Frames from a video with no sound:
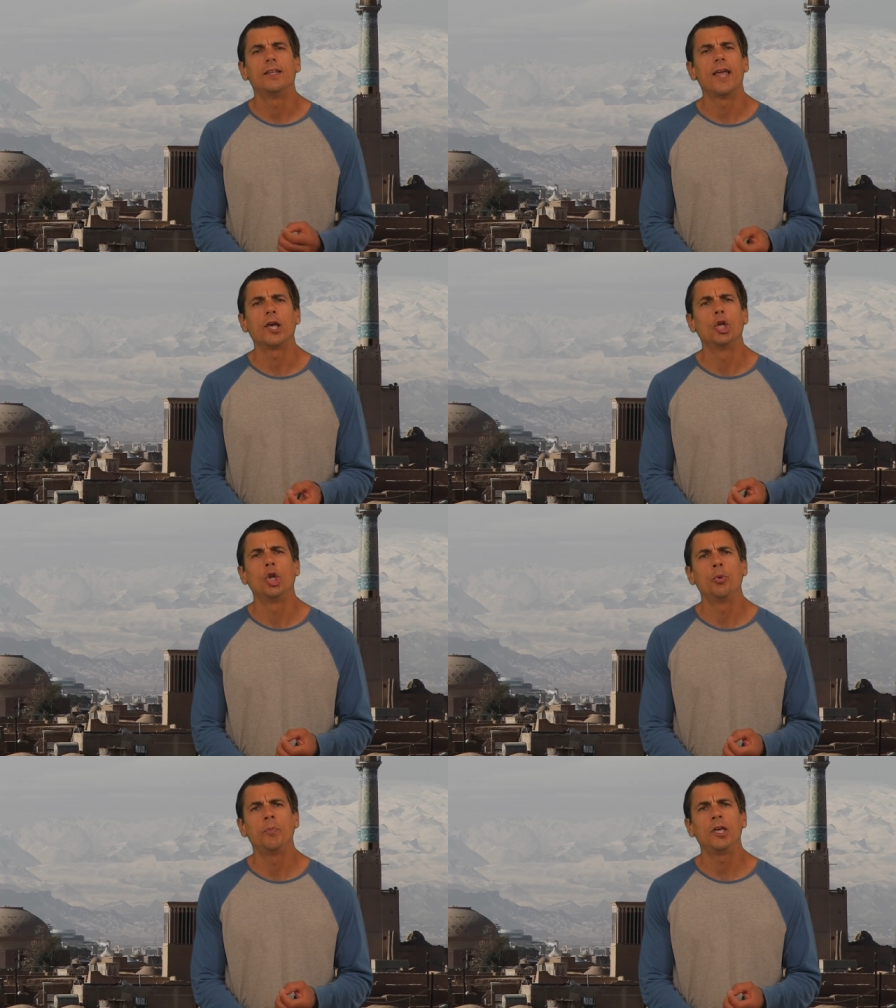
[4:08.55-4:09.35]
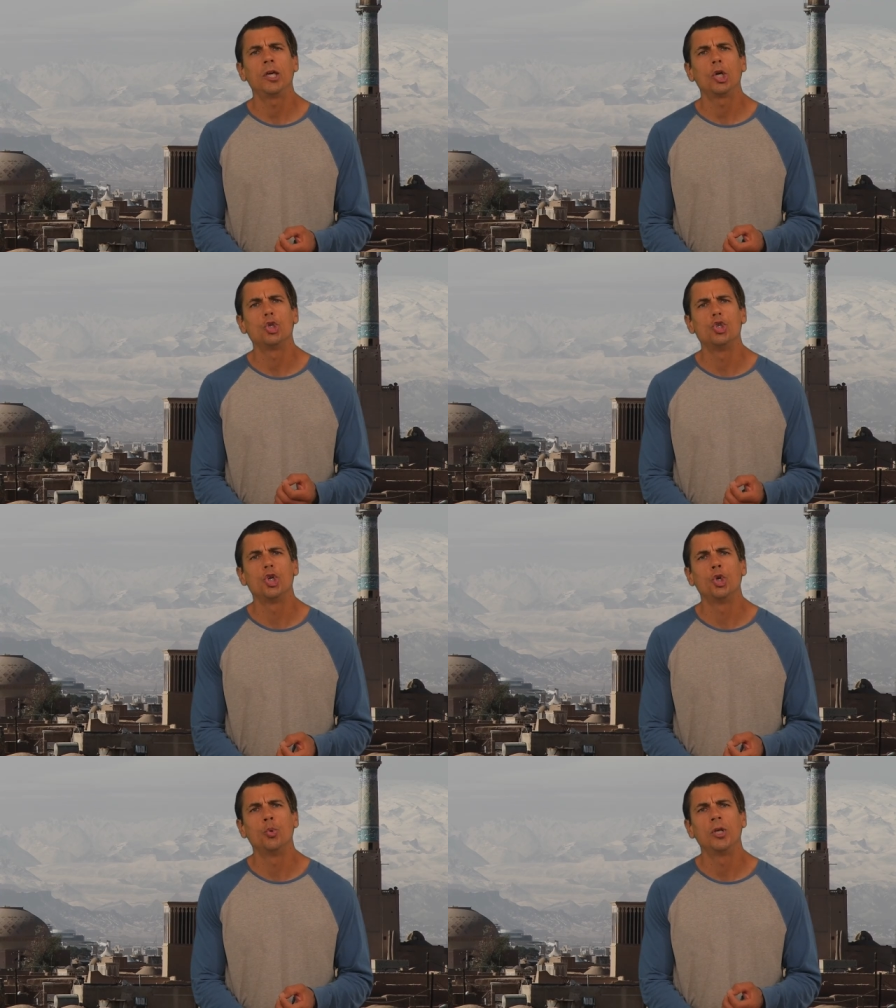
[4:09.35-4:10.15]
The gloomy
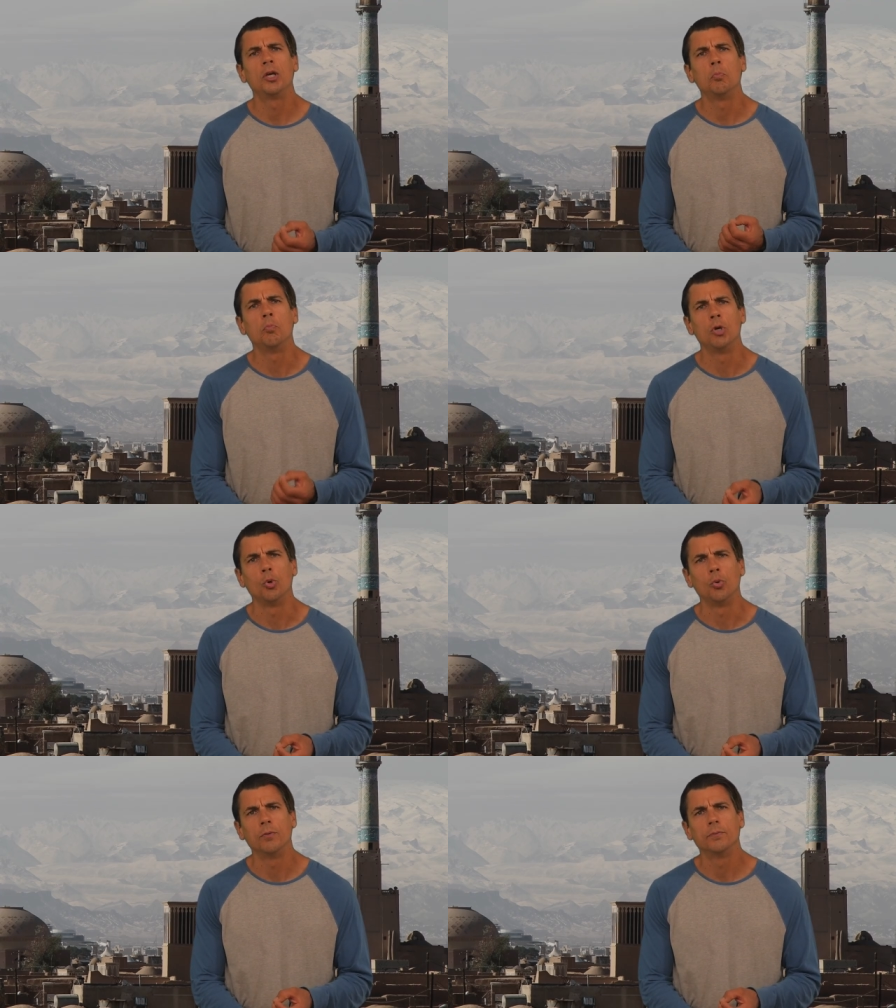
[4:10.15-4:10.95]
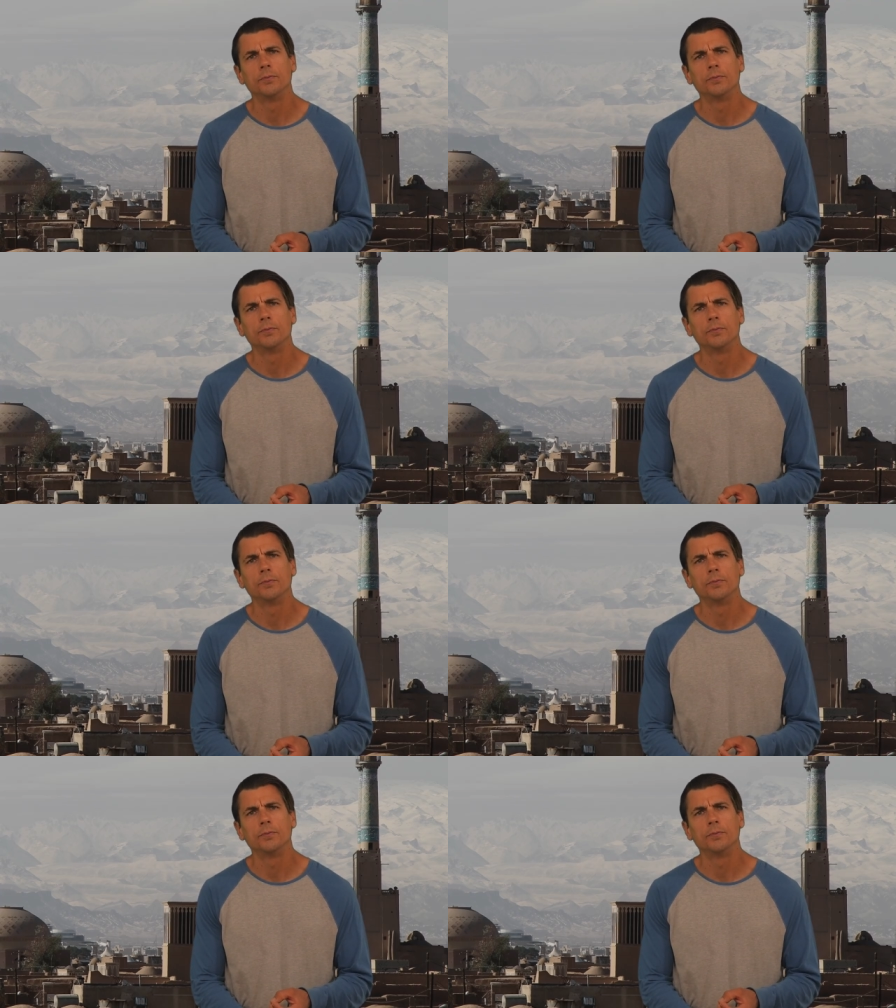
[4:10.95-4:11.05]
June moon.